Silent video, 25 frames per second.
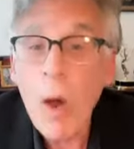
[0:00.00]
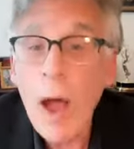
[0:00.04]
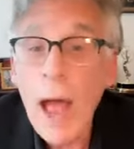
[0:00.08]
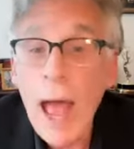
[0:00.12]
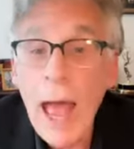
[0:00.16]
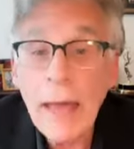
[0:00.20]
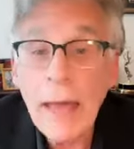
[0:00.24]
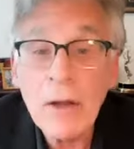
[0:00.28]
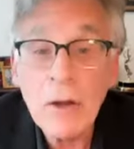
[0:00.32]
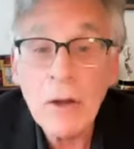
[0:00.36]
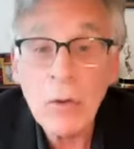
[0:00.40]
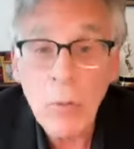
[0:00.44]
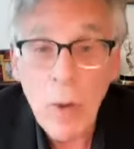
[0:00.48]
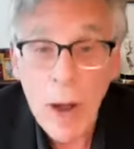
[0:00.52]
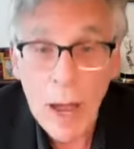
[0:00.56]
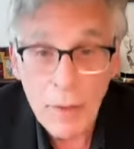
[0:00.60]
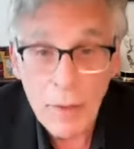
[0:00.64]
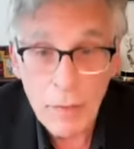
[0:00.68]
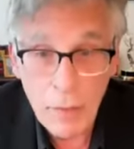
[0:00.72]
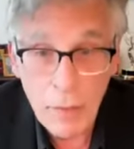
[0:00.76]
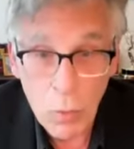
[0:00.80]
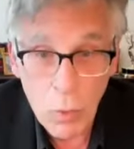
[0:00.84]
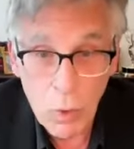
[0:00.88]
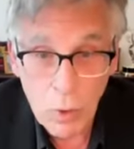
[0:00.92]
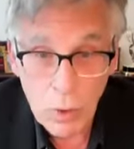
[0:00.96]
and
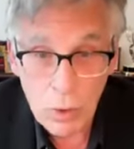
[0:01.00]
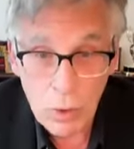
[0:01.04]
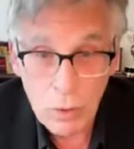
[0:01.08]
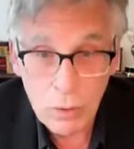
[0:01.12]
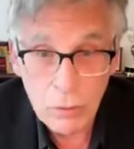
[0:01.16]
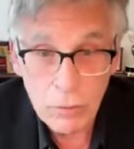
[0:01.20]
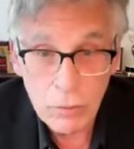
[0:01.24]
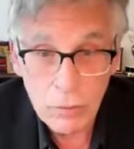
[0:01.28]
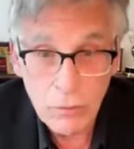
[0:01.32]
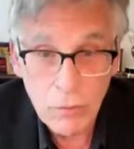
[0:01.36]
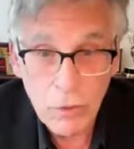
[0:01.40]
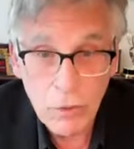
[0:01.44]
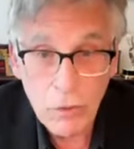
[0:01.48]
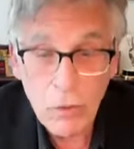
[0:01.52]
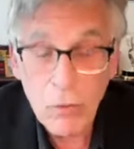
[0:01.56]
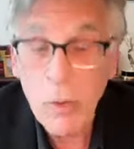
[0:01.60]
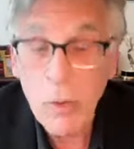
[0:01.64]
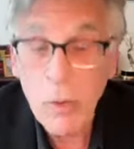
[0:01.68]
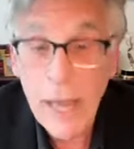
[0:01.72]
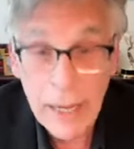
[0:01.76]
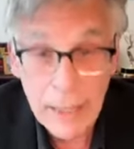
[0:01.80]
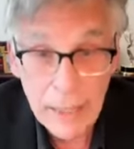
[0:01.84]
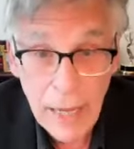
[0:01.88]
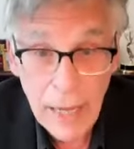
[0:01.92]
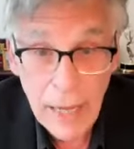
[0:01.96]
around the world to
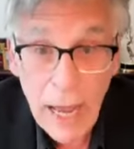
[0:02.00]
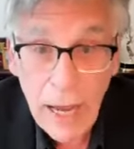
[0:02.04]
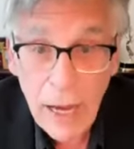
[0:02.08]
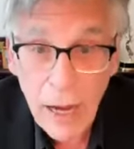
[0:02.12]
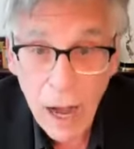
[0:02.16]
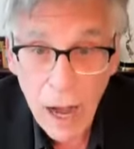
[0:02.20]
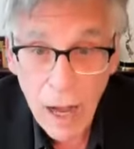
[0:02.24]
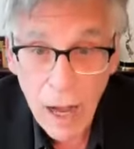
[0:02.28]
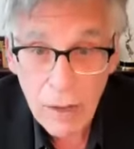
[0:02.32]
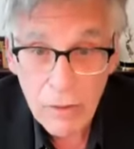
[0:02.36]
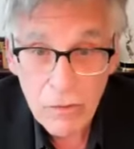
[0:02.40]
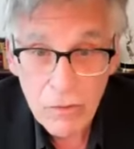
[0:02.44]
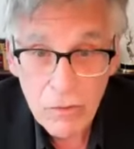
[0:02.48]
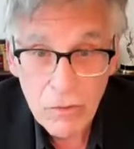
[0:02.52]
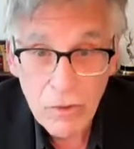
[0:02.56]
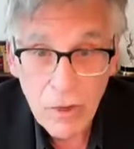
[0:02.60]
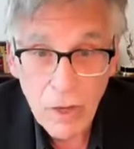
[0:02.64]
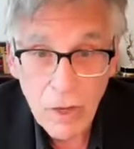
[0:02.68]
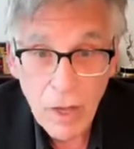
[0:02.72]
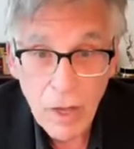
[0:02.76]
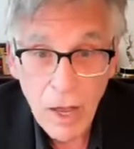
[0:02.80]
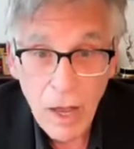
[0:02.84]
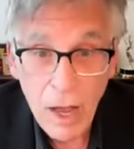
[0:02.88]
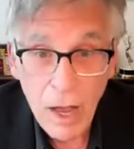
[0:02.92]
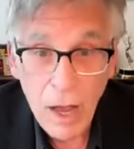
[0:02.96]
create chaos,
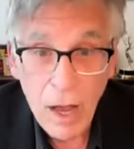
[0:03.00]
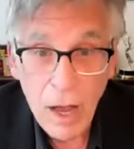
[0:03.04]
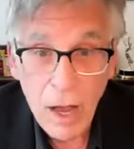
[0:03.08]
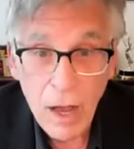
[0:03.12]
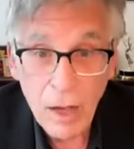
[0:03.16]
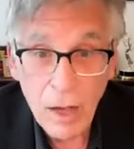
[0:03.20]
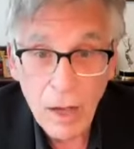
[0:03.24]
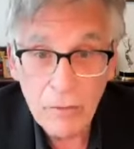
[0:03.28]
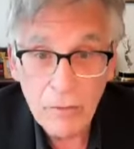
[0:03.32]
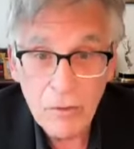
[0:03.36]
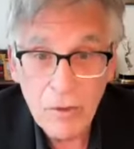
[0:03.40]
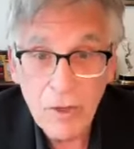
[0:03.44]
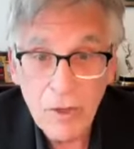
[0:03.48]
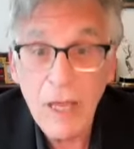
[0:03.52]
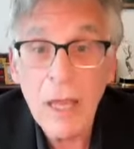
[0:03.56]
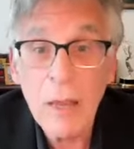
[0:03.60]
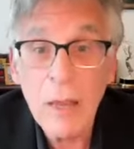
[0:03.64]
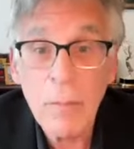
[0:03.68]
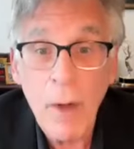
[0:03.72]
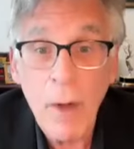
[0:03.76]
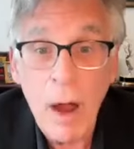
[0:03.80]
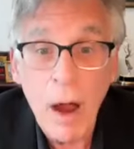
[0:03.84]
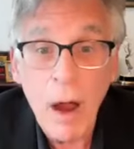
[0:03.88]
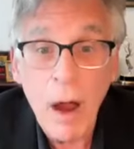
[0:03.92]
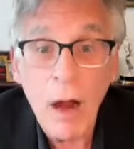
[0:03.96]
uh, to
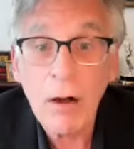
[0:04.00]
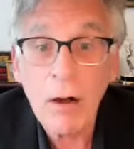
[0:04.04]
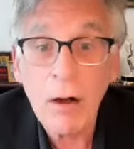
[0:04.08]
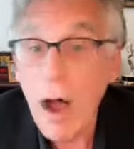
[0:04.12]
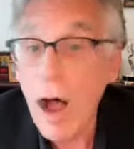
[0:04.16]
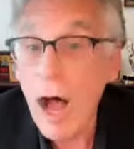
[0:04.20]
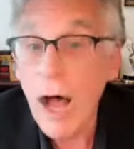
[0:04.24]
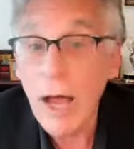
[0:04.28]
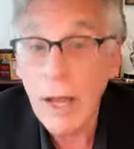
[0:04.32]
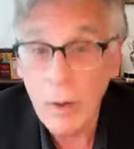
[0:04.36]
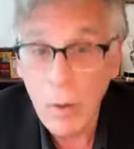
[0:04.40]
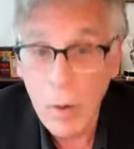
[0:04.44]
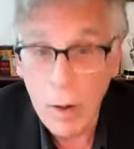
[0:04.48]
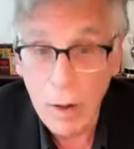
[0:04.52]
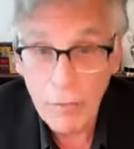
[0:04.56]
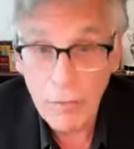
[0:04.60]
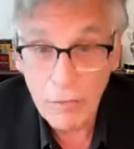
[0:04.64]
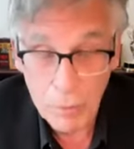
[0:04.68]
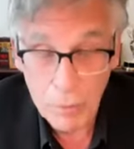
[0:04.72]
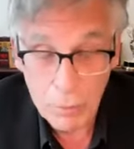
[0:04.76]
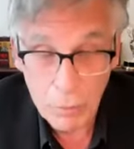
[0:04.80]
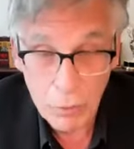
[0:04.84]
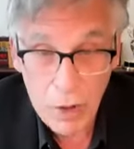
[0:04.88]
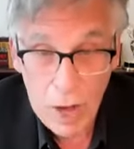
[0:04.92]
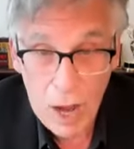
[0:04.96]
keep our eye off
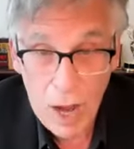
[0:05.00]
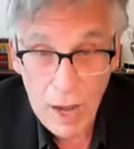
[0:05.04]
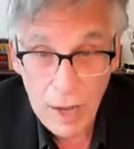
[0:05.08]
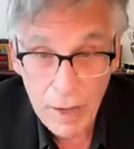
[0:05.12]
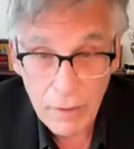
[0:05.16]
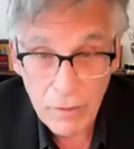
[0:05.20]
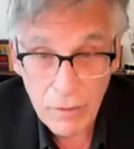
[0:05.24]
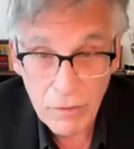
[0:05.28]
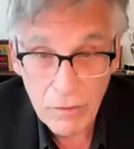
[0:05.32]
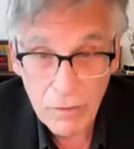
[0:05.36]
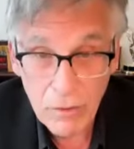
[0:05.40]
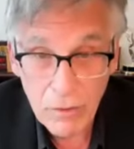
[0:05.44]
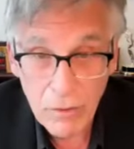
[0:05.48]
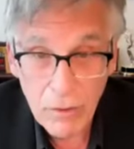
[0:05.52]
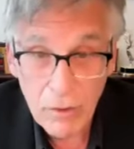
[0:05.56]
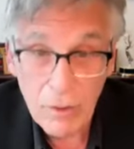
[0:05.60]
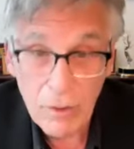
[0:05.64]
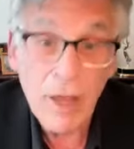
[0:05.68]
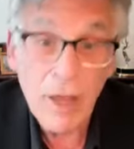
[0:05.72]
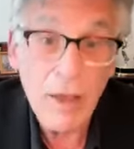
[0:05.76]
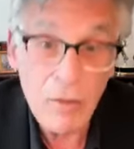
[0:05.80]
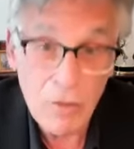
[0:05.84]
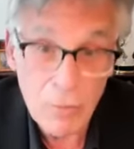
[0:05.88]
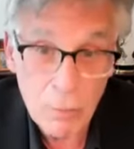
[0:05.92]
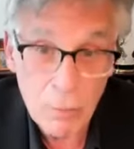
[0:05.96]
the prize,
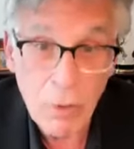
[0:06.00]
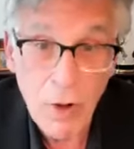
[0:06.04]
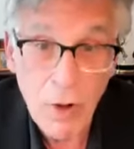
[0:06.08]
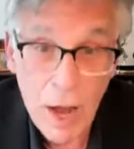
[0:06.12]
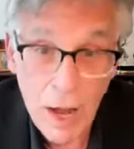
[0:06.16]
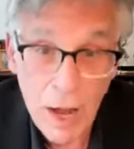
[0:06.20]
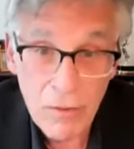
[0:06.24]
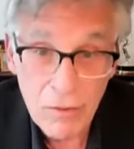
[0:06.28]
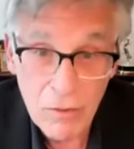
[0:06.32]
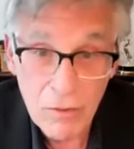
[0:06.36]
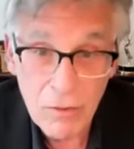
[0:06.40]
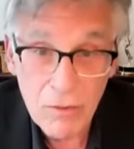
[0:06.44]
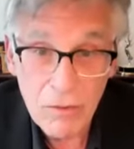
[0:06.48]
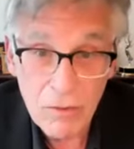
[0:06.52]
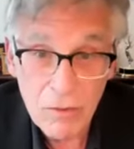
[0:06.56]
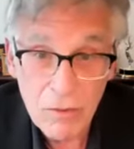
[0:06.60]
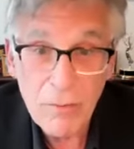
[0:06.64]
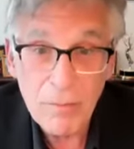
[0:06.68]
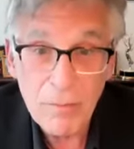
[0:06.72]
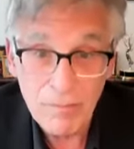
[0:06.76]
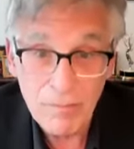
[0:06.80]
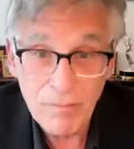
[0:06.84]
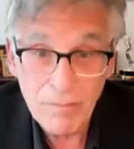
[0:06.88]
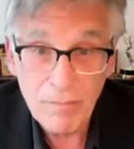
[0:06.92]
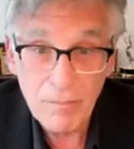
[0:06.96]
his prizes.
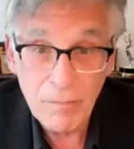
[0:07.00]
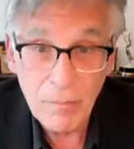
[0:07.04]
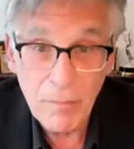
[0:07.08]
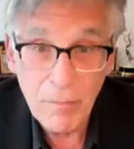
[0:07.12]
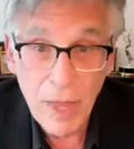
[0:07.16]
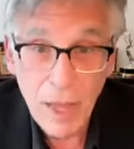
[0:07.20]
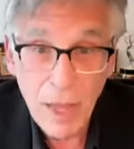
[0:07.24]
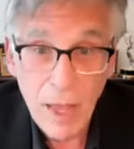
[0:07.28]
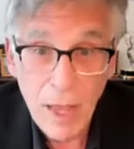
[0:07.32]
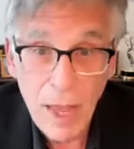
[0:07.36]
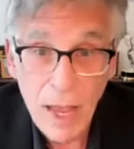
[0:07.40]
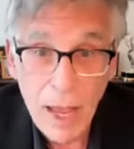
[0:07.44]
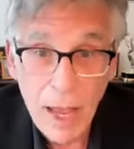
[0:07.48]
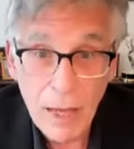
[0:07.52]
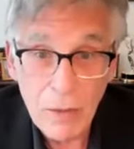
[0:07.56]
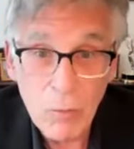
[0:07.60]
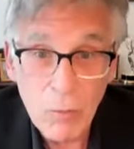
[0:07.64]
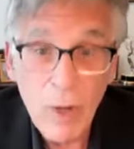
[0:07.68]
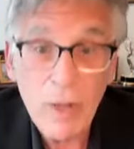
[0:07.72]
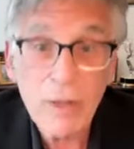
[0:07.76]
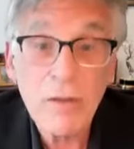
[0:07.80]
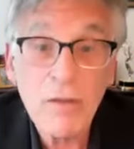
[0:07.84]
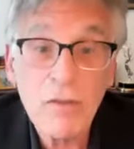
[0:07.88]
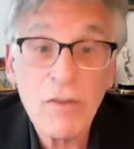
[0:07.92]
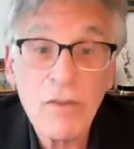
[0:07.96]
And
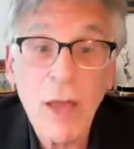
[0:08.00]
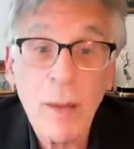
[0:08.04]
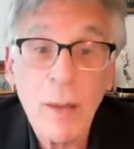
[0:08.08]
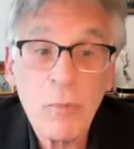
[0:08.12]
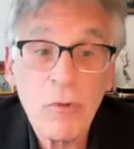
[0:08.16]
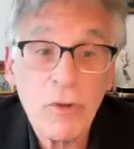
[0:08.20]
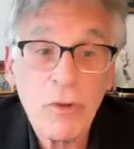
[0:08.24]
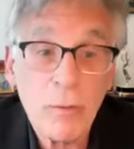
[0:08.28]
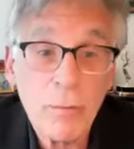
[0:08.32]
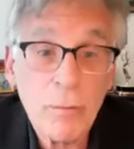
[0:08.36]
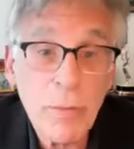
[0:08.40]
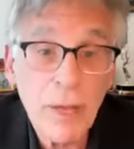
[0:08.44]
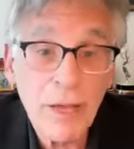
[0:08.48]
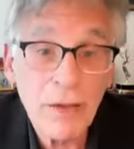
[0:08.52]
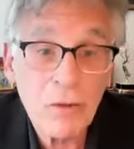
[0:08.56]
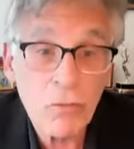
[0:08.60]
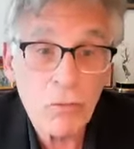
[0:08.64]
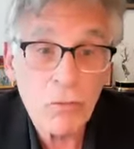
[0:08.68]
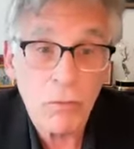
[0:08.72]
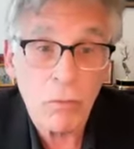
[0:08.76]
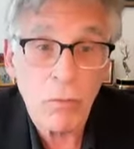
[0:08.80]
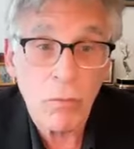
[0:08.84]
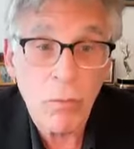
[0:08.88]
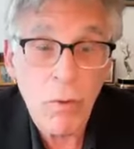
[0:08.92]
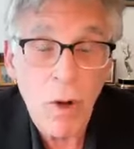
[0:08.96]
Red Deception picks
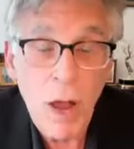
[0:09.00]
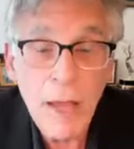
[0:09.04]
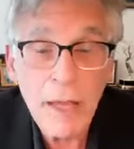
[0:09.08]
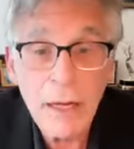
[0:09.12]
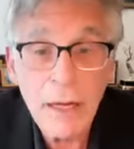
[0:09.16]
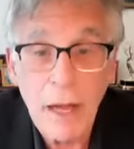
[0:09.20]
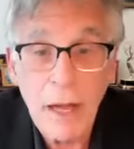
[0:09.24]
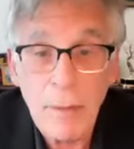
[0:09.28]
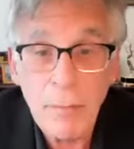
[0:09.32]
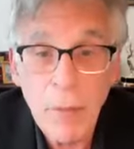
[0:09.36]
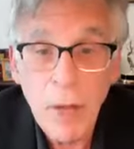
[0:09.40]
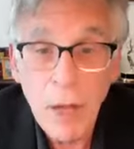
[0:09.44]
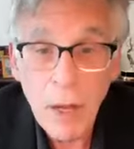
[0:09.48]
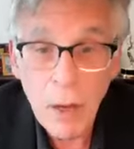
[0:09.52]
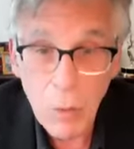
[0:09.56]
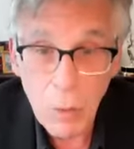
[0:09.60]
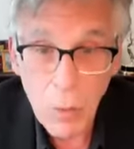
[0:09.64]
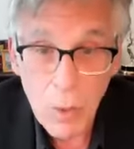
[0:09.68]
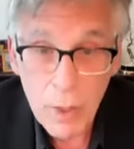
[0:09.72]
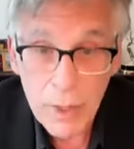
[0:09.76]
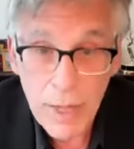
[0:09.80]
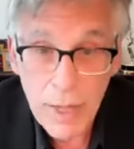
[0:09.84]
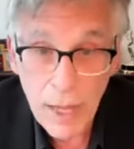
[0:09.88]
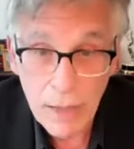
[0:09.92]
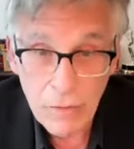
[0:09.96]
right up
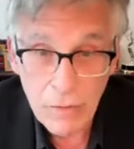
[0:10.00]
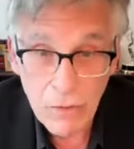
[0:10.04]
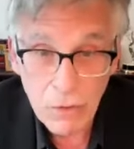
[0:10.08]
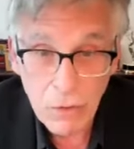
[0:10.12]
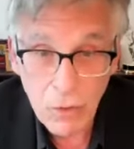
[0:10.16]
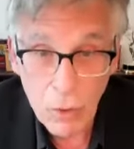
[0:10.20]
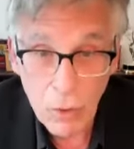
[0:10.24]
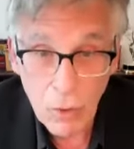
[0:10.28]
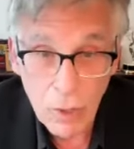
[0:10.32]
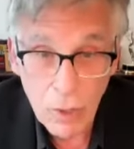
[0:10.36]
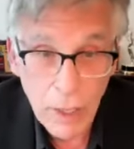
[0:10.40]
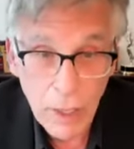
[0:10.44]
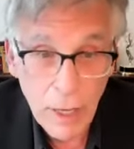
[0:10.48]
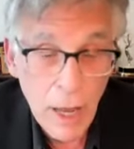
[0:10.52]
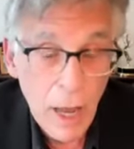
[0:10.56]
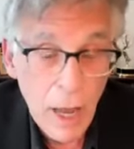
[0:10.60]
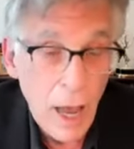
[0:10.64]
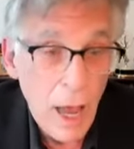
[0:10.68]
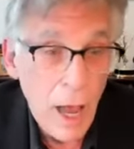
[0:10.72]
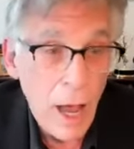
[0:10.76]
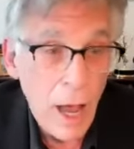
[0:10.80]
with that story,